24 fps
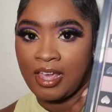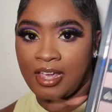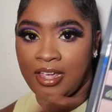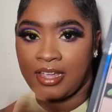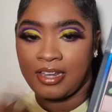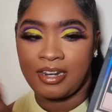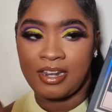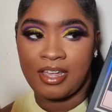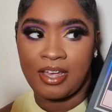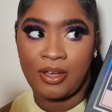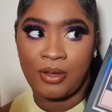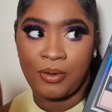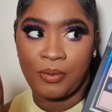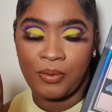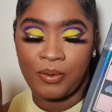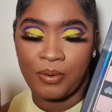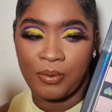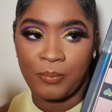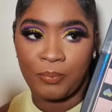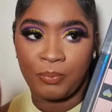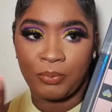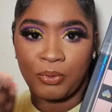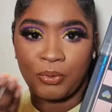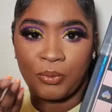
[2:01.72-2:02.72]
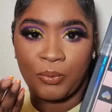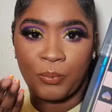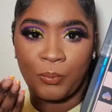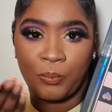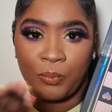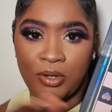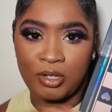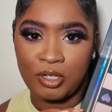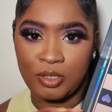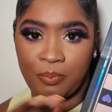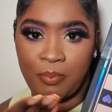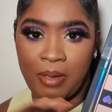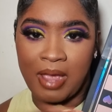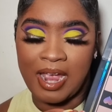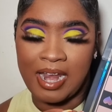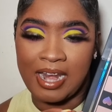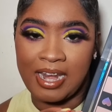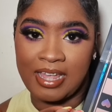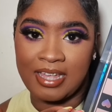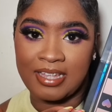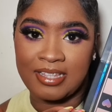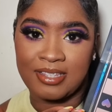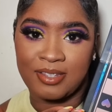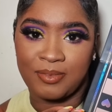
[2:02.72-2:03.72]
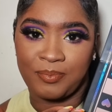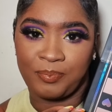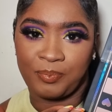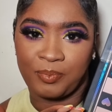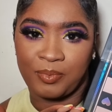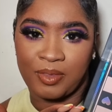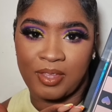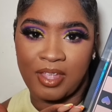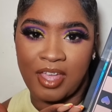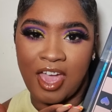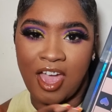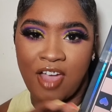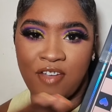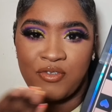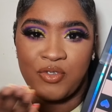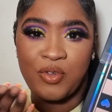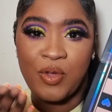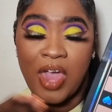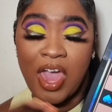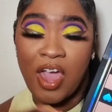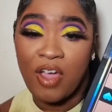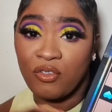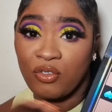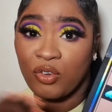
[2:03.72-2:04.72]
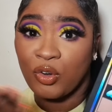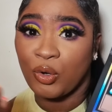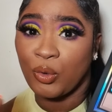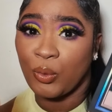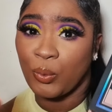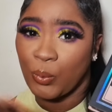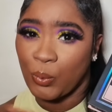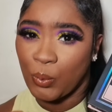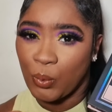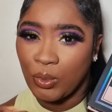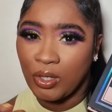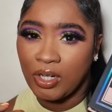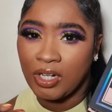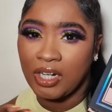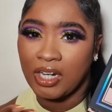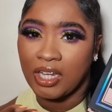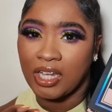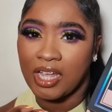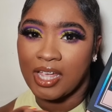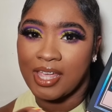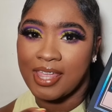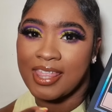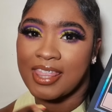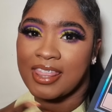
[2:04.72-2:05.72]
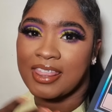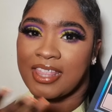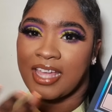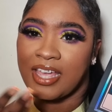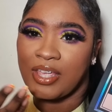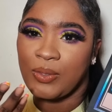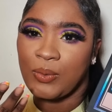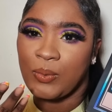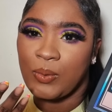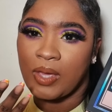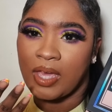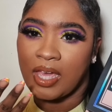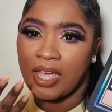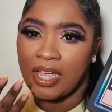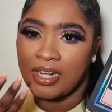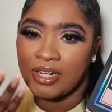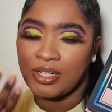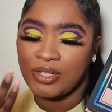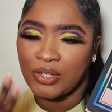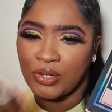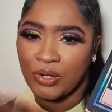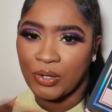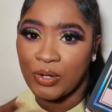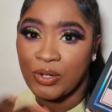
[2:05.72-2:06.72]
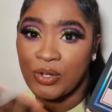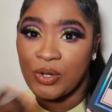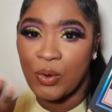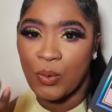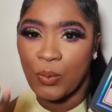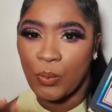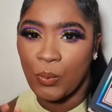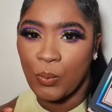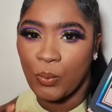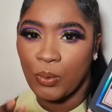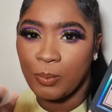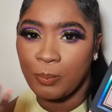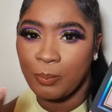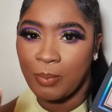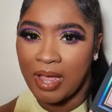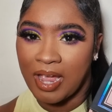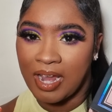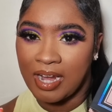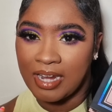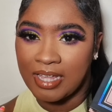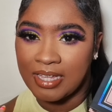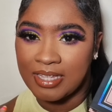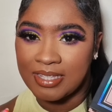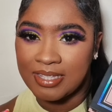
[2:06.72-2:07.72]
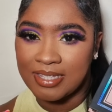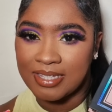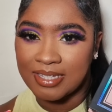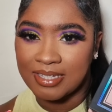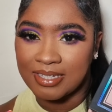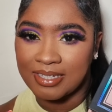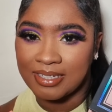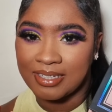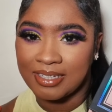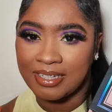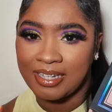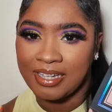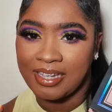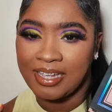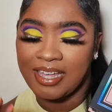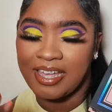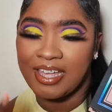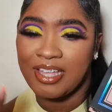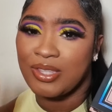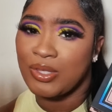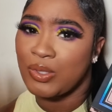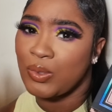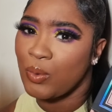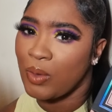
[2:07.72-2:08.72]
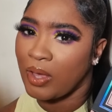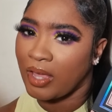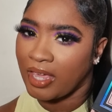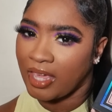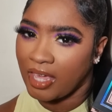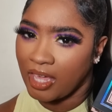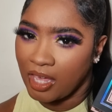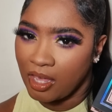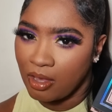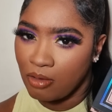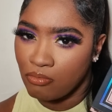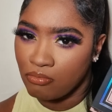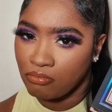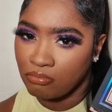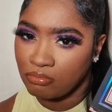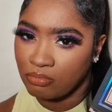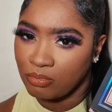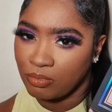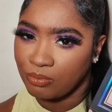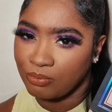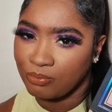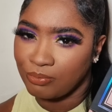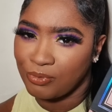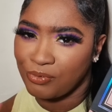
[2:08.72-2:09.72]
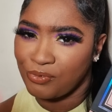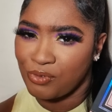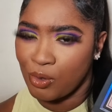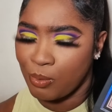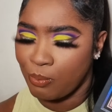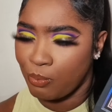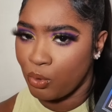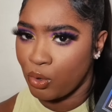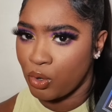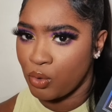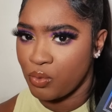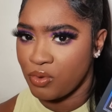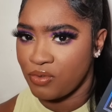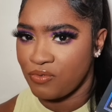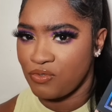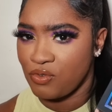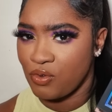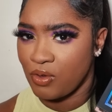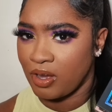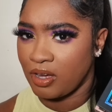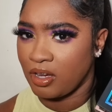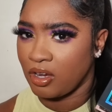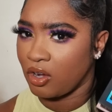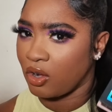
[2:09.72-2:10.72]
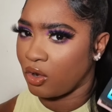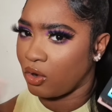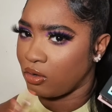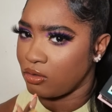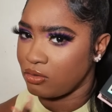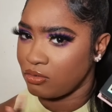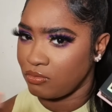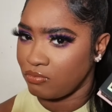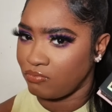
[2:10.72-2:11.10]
Now, which palette have you ever owned that you can turn your own palette into a game if you're bored with you and your girl?